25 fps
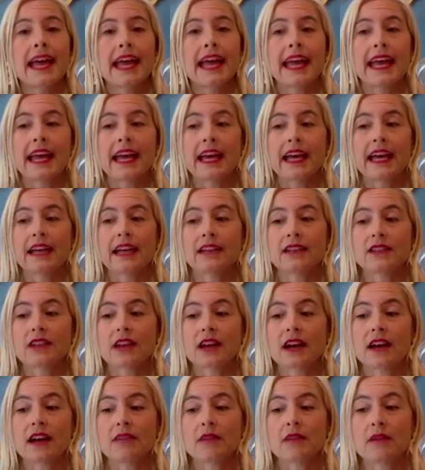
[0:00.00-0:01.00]
and
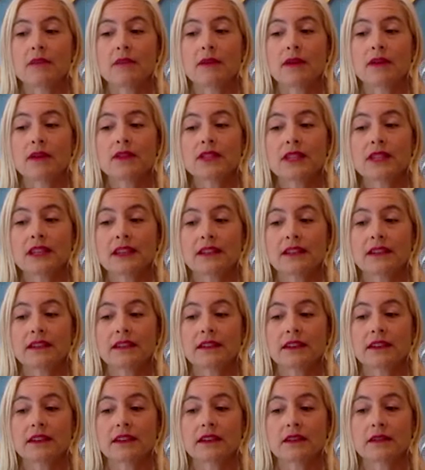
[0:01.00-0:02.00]
um, approaching
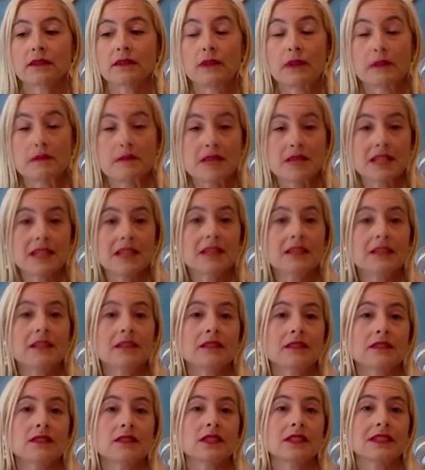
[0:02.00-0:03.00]

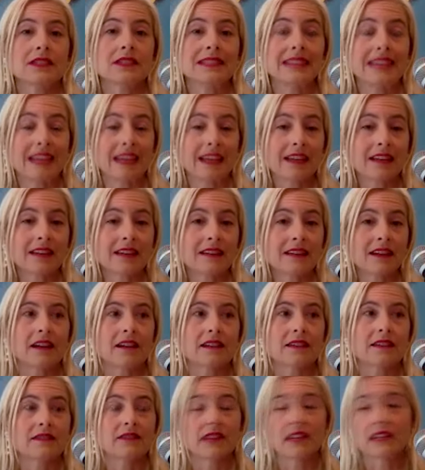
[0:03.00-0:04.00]
women to date
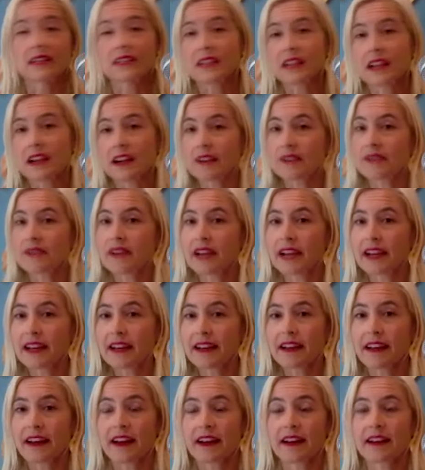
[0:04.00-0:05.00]
is very
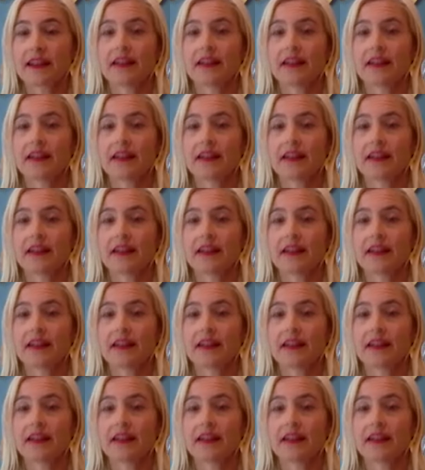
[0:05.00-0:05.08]
terrifying.